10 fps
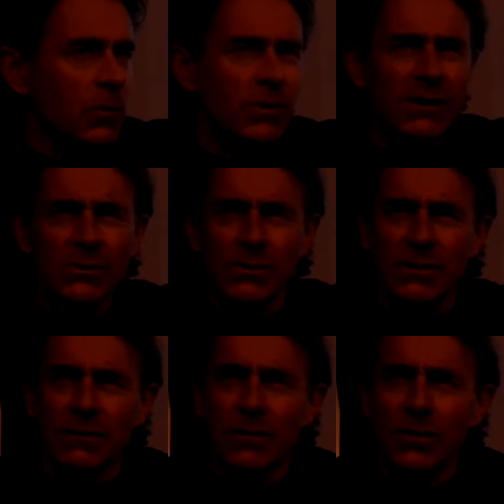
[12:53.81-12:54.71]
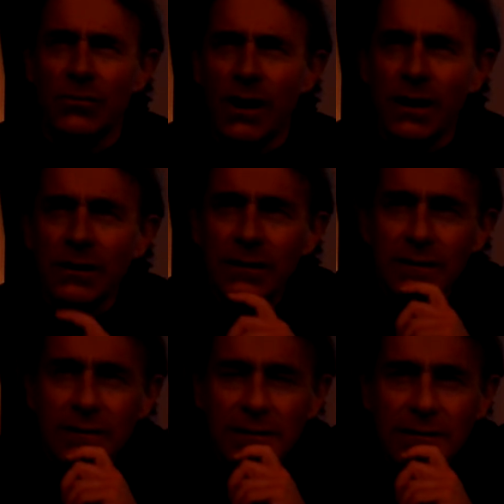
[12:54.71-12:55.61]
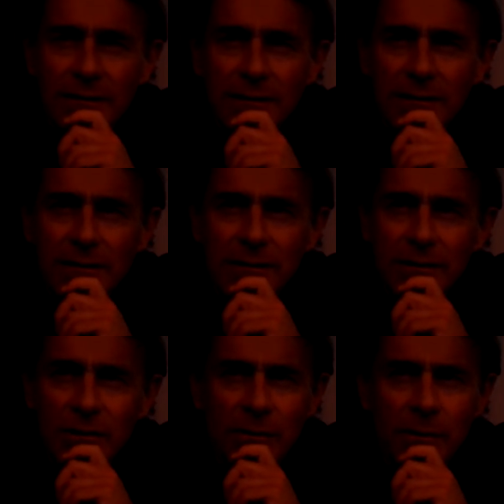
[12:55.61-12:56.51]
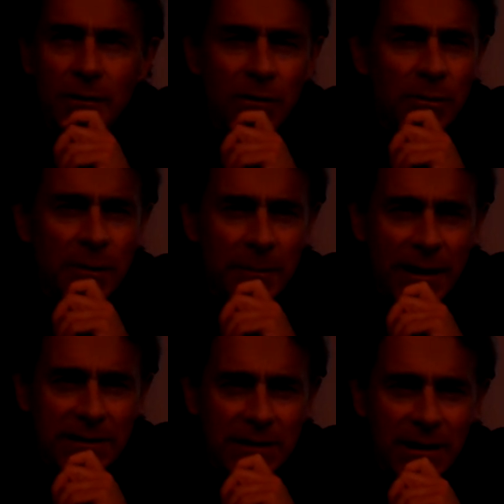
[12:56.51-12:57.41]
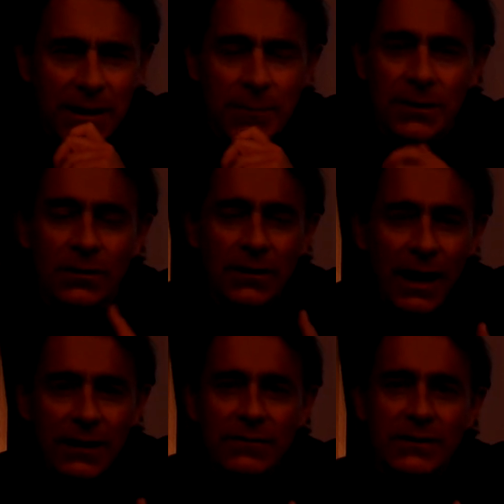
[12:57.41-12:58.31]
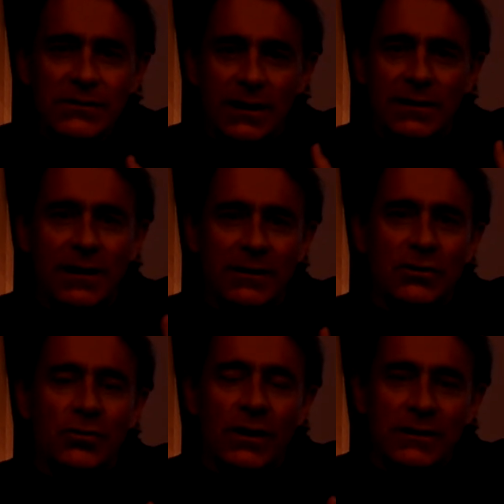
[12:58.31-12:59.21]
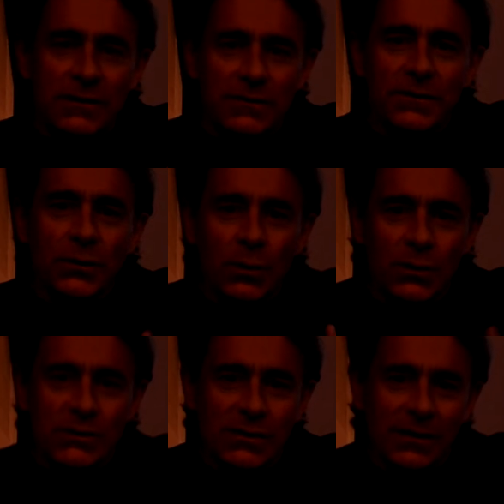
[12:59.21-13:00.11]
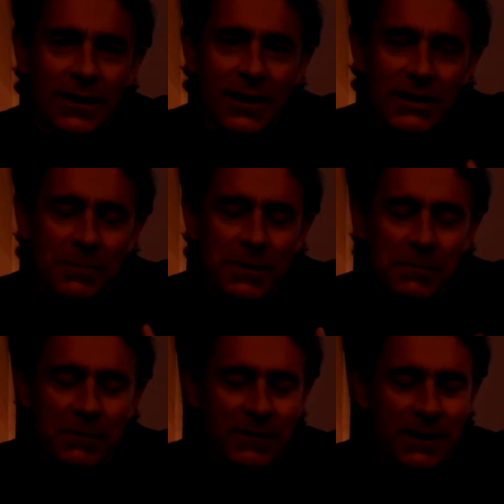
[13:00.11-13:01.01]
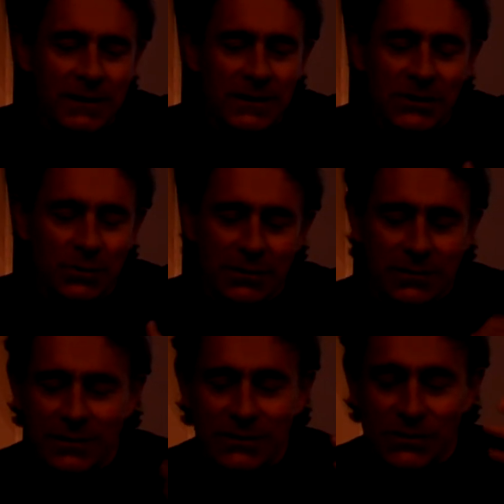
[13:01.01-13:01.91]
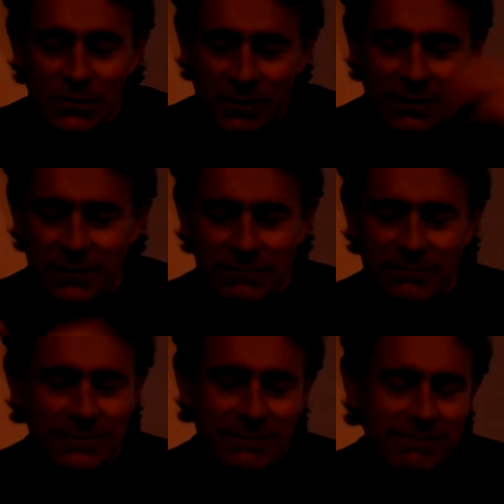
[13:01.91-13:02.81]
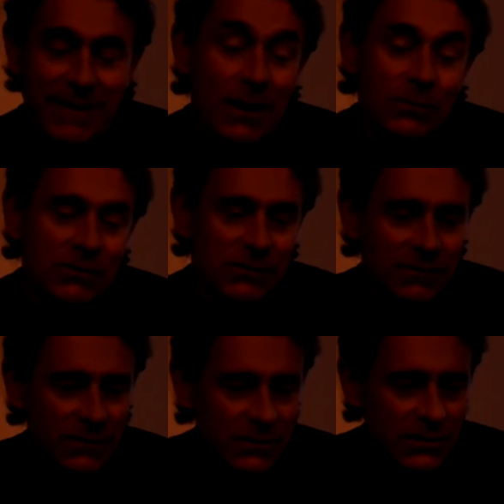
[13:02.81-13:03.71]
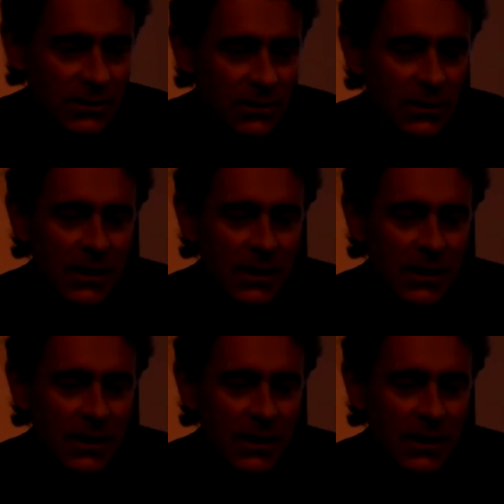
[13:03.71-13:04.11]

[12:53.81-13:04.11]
What else was there? Guarana, yerba mate. I mean, there are a lot of these kind of trendy foods the people of the Andes were consuming thousands of years ago.